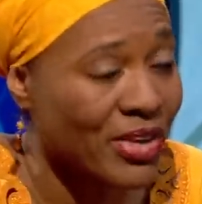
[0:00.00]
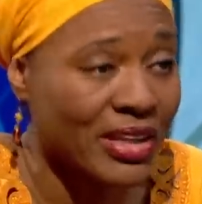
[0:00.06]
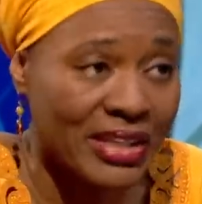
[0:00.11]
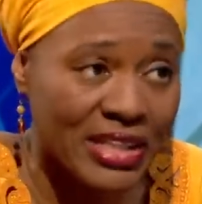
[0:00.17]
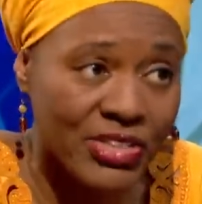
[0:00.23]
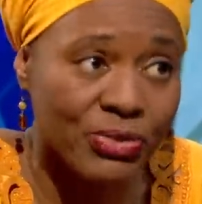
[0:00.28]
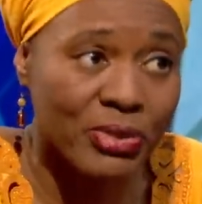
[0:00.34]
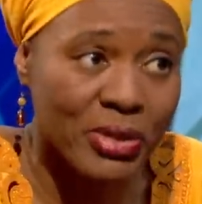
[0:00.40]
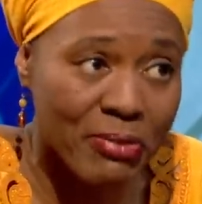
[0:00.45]
And
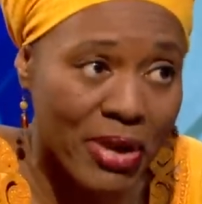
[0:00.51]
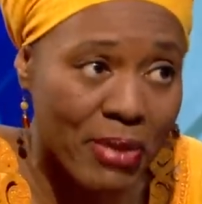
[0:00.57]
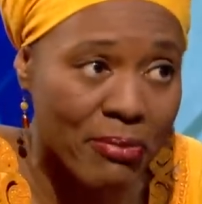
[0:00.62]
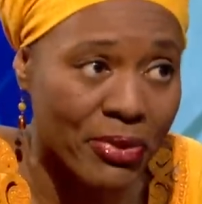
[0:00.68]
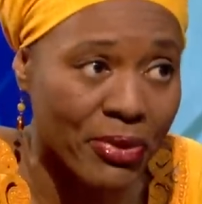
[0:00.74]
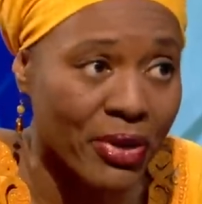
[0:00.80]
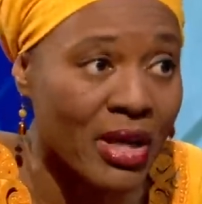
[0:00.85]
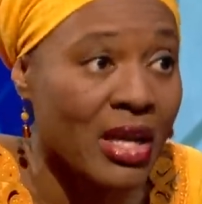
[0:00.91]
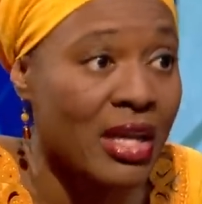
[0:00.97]
let's
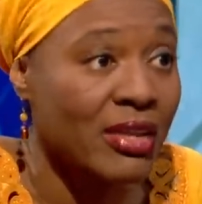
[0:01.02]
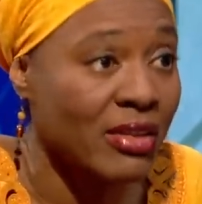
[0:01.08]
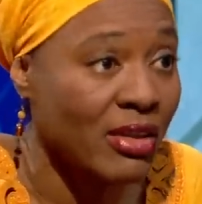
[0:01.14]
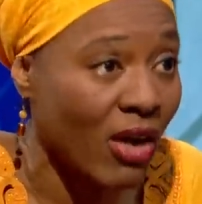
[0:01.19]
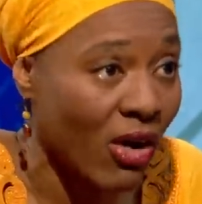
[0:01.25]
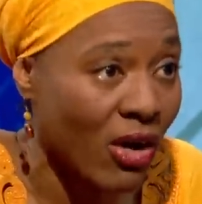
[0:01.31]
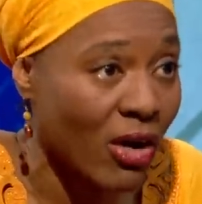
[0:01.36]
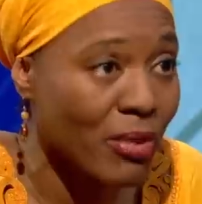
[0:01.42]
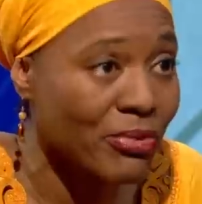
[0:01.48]
remember, the
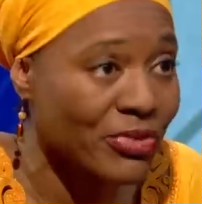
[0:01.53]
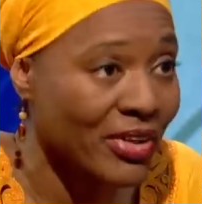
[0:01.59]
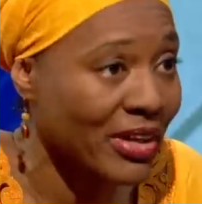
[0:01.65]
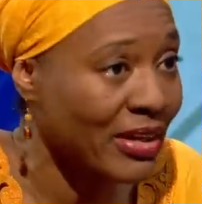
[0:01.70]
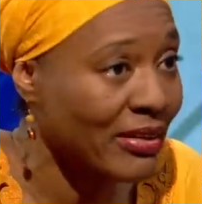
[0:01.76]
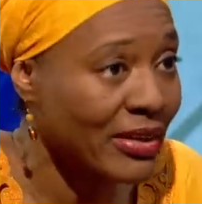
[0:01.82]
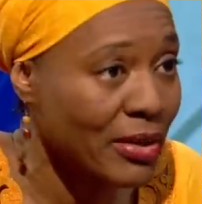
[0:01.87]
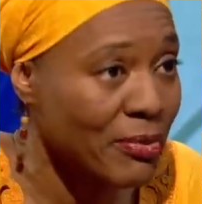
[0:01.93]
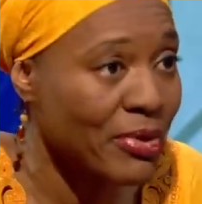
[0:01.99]
arms
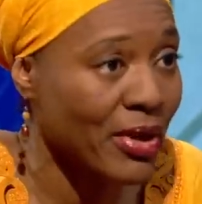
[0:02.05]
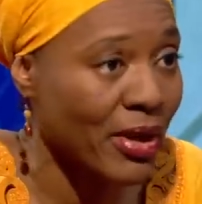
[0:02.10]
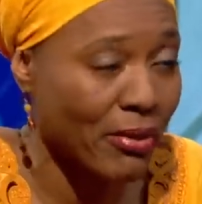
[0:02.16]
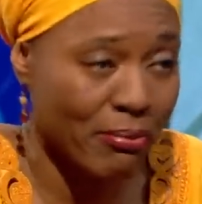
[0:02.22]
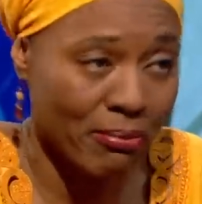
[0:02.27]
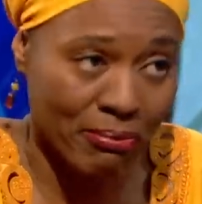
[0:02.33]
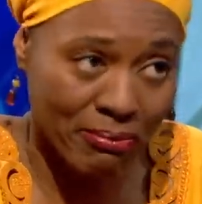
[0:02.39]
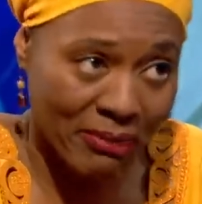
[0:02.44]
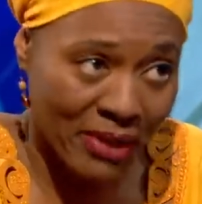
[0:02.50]
in Libya,
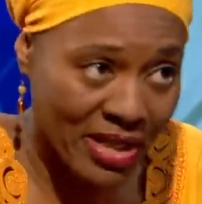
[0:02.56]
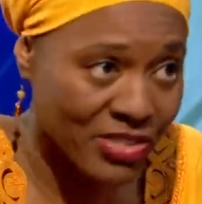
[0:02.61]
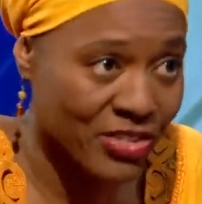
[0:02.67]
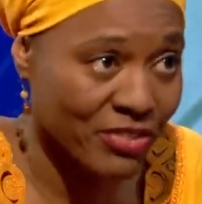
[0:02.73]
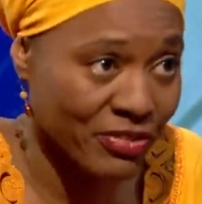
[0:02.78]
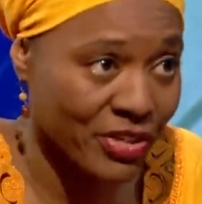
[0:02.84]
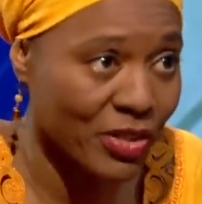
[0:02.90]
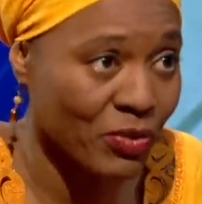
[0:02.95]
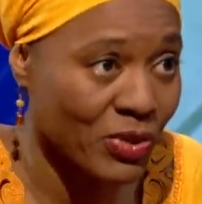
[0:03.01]
much
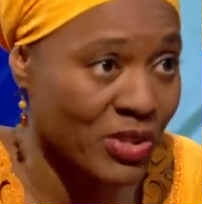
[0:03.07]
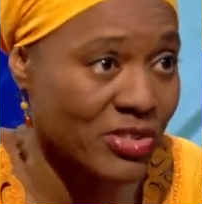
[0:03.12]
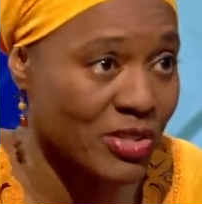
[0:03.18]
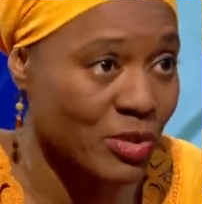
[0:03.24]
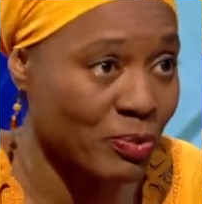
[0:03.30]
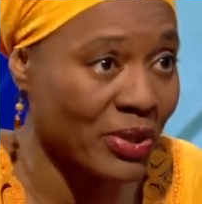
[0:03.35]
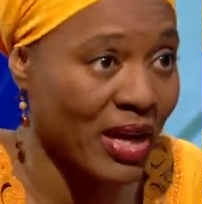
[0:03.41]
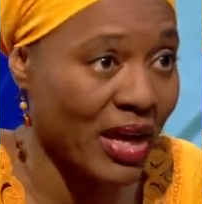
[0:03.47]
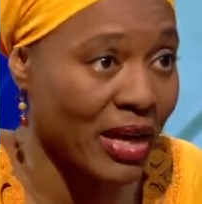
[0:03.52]
of it was
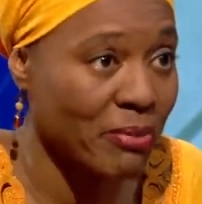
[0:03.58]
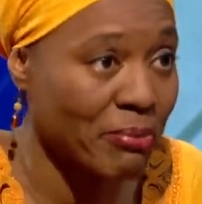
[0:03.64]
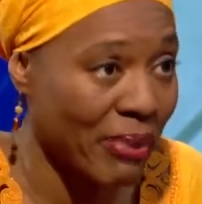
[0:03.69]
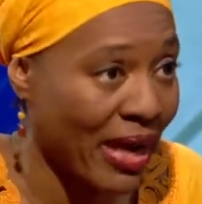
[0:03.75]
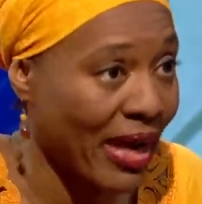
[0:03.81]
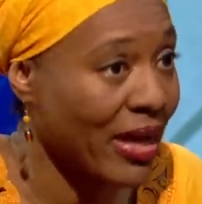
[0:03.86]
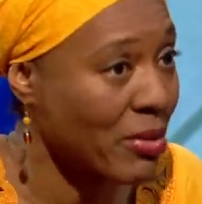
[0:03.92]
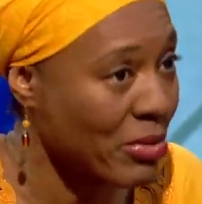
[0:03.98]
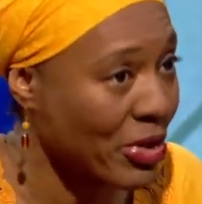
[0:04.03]
supplied
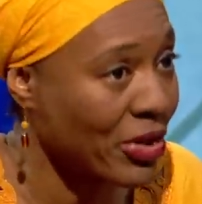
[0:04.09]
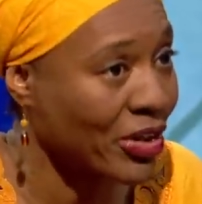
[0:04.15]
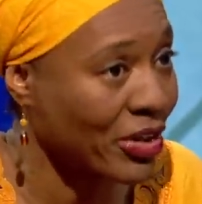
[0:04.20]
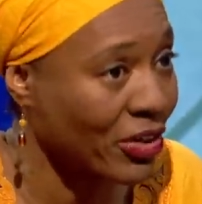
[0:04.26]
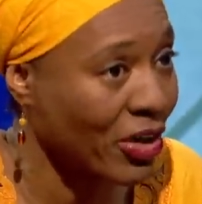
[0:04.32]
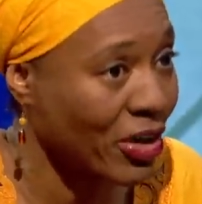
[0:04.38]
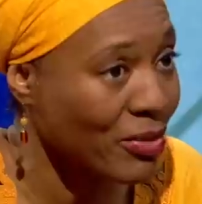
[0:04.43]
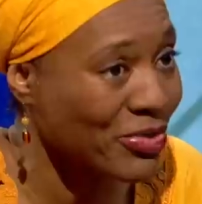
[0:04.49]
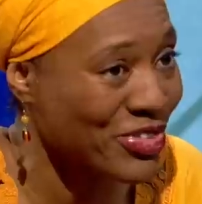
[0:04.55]
by
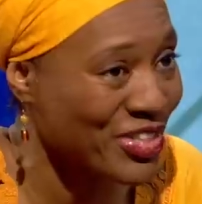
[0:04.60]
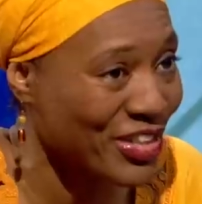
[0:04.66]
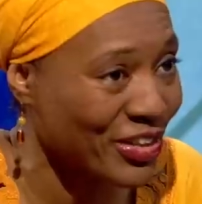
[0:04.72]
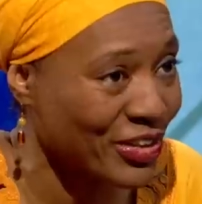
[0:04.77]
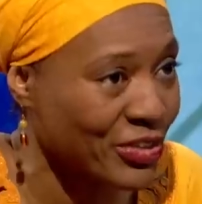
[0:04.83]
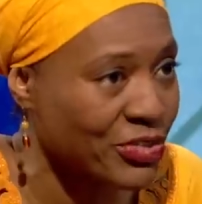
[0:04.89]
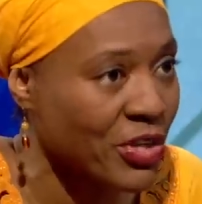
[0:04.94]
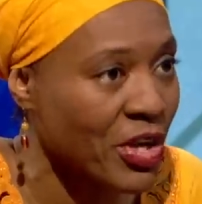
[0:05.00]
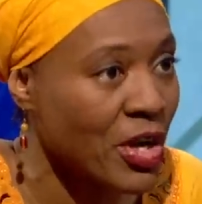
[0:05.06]
American arms
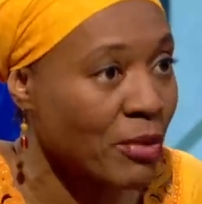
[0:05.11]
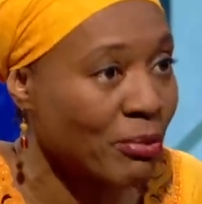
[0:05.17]
dealers,